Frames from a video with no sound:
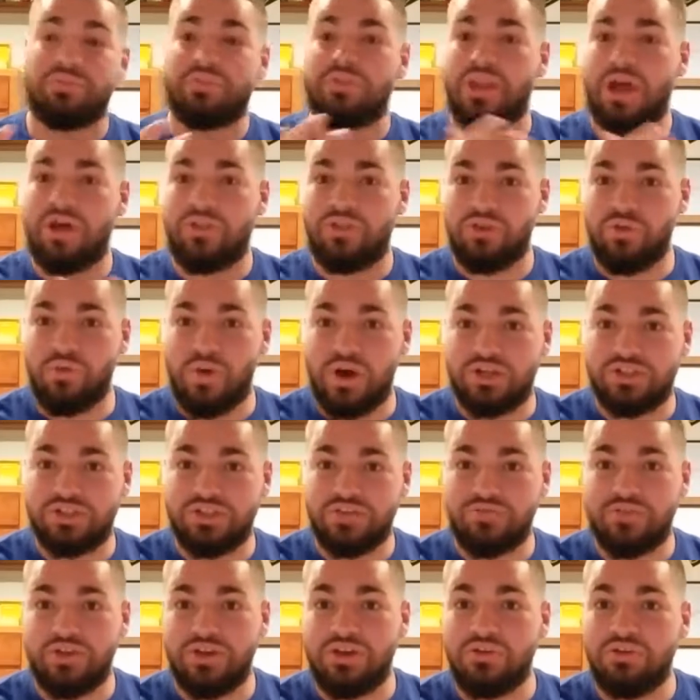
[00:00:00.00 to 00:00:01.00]
now that you watched the
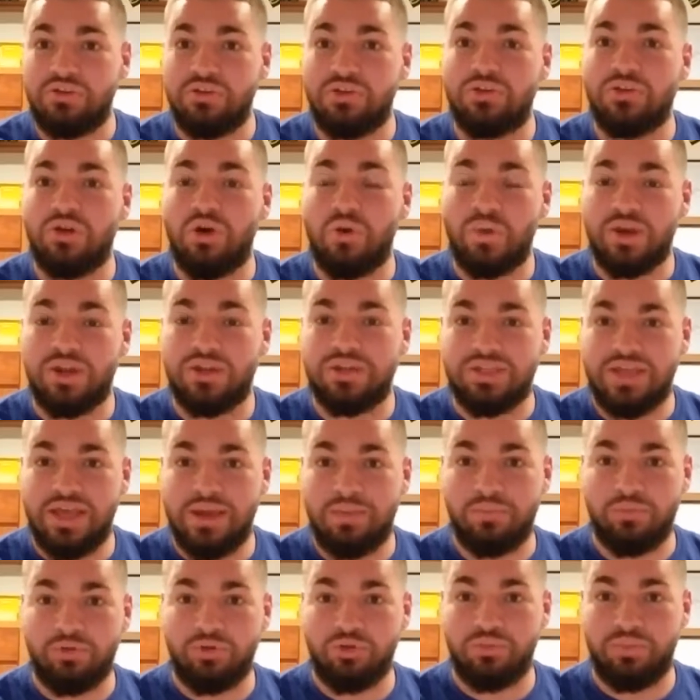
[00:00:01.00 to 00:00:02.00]
video and you know what a
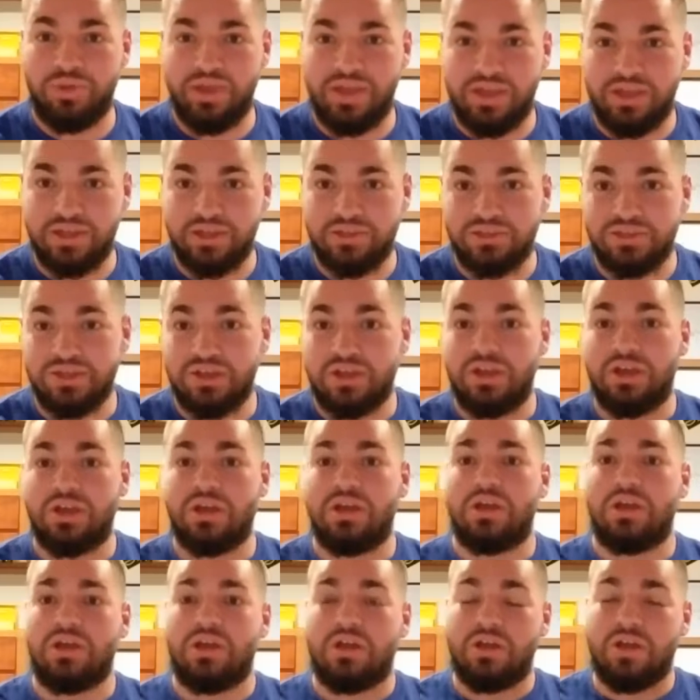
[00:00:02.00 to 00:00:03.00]
DM group is,
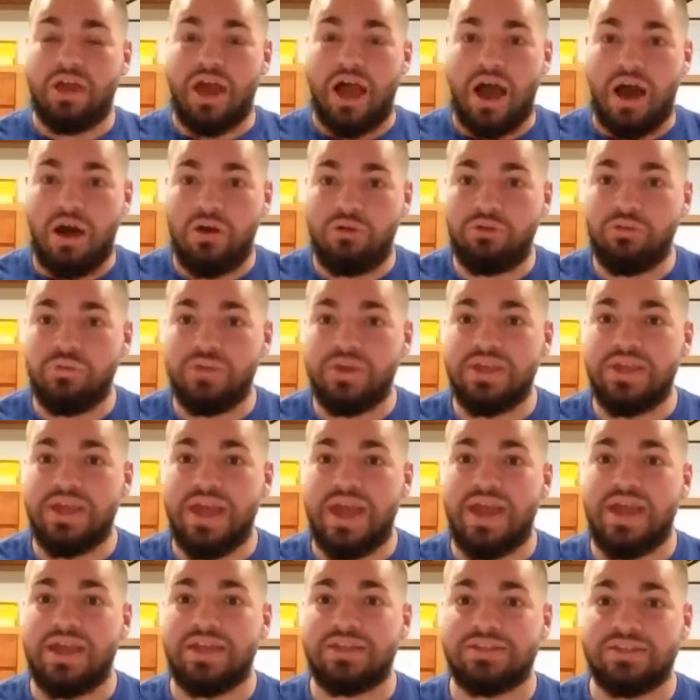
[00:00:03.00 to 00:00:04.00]
how do we
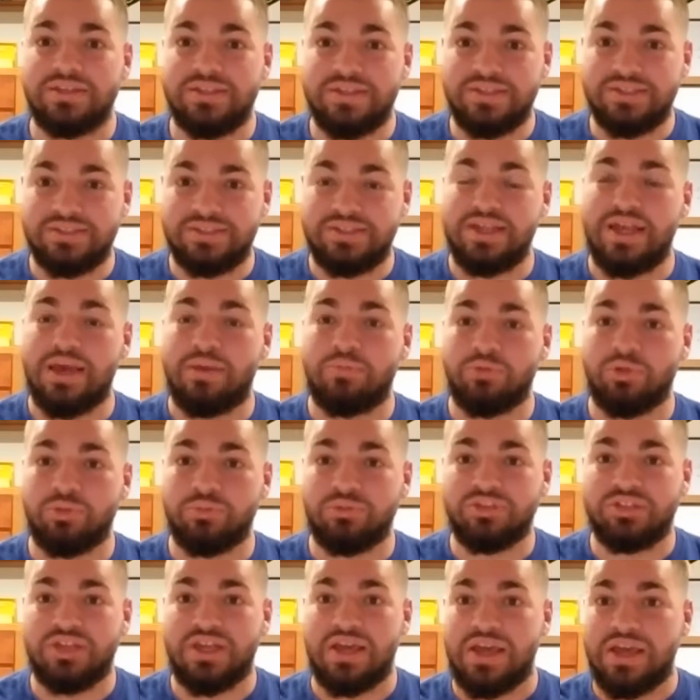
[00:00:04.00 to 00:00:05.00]
get into these DM
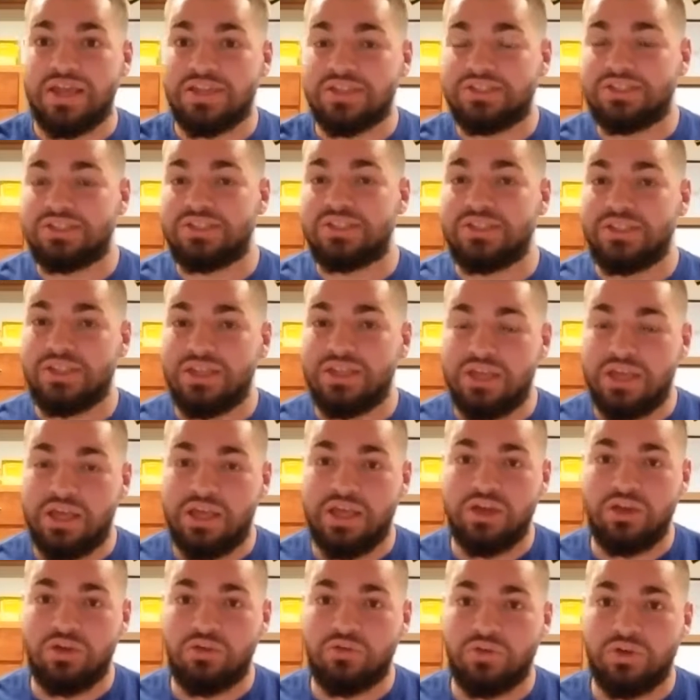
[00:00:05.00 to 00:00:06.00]
groups to instantly
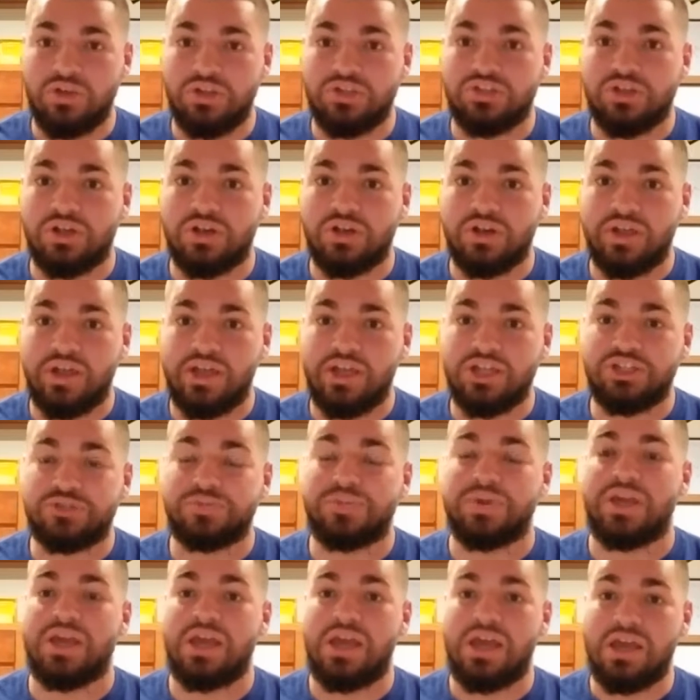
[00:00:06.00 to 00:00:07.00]
increase our
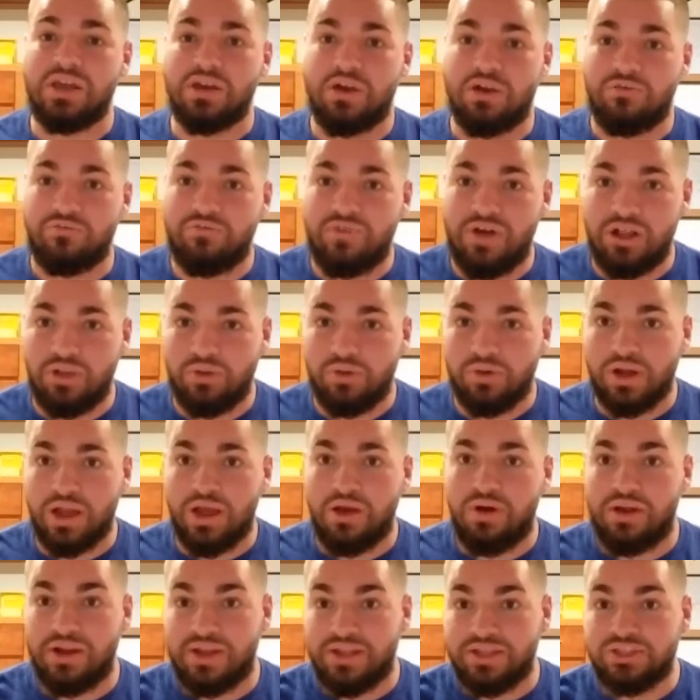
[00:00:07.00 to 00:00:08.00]
engagement and our follower
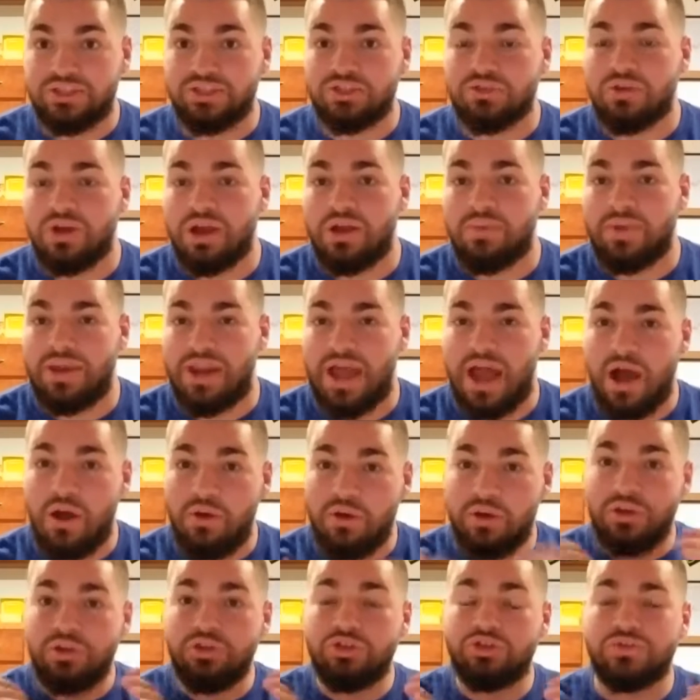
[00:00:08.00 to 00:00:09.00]
count on Instagram? And how
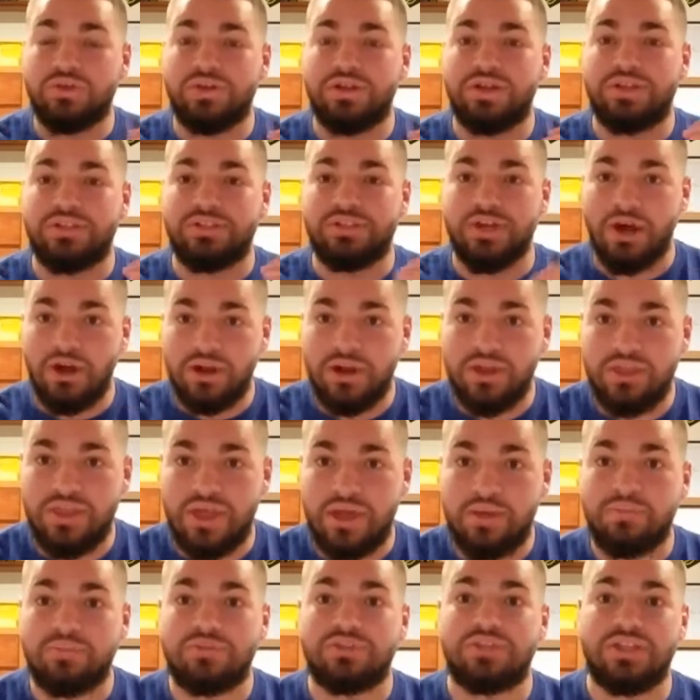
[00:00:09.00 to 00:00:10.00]
can you join a ton of
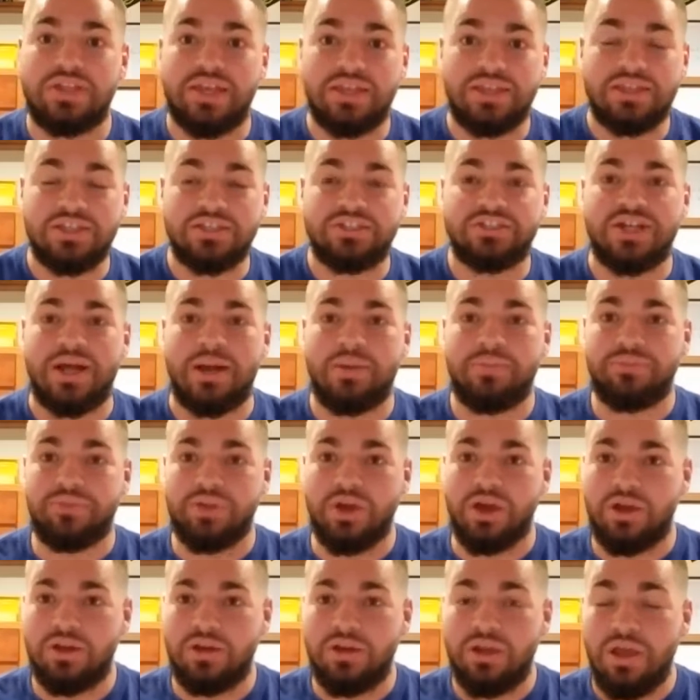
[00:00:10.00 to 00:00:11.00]
them to get the job
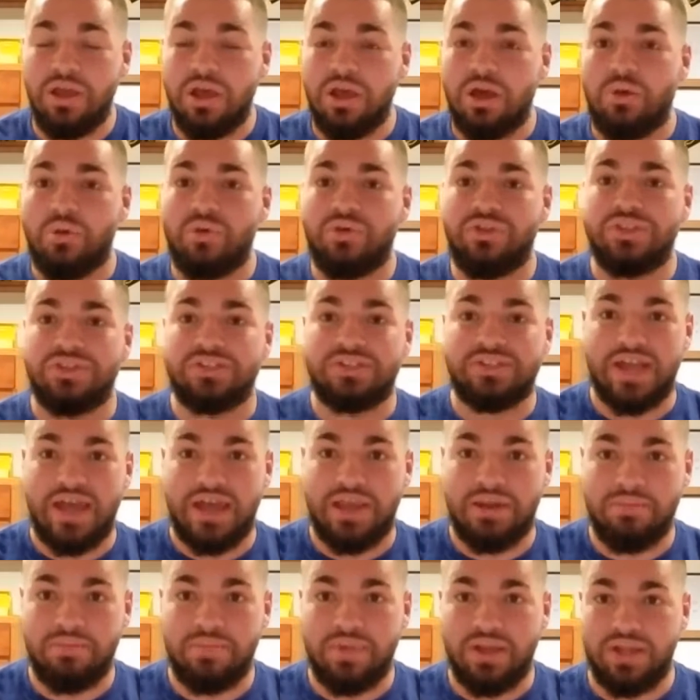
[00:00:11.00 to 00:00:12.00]
done within
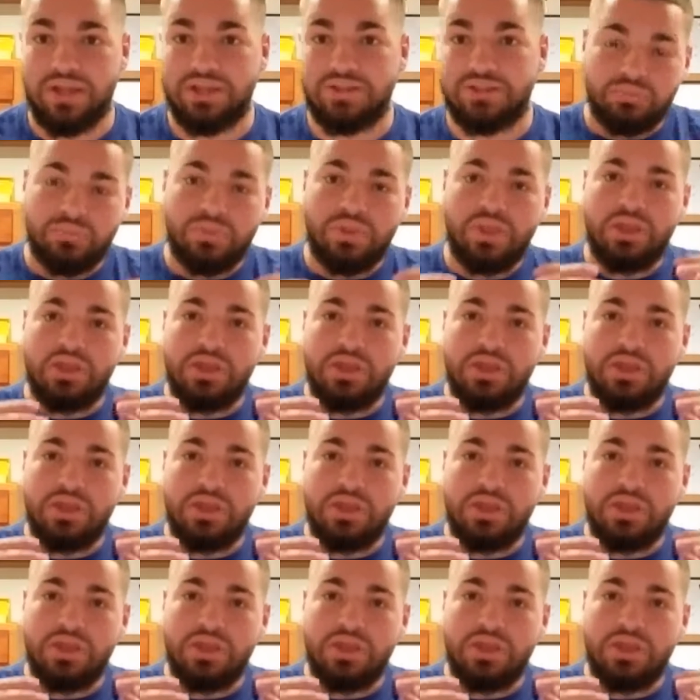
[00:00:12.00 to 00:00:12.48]
10 minutes?